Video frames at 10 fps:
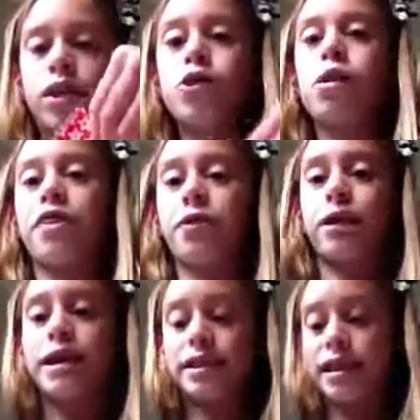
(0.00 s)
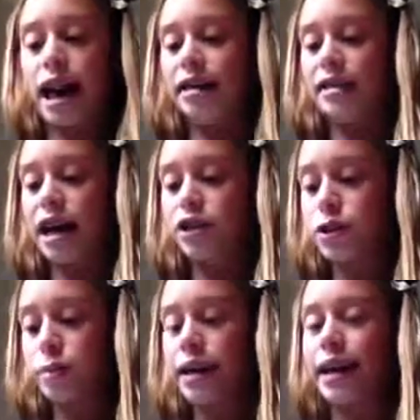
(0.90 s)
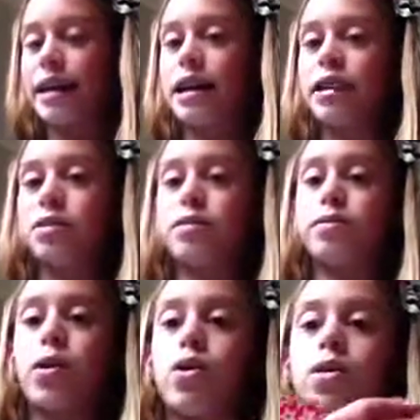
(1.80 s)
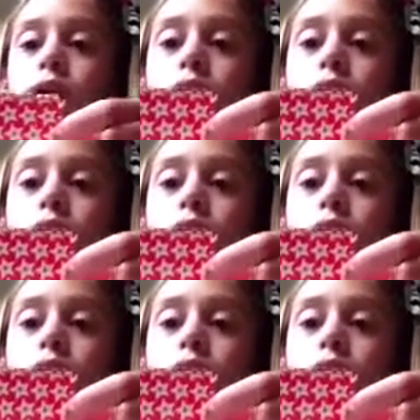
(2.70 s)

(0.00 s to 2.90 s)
you want the right size, not too big and not too small.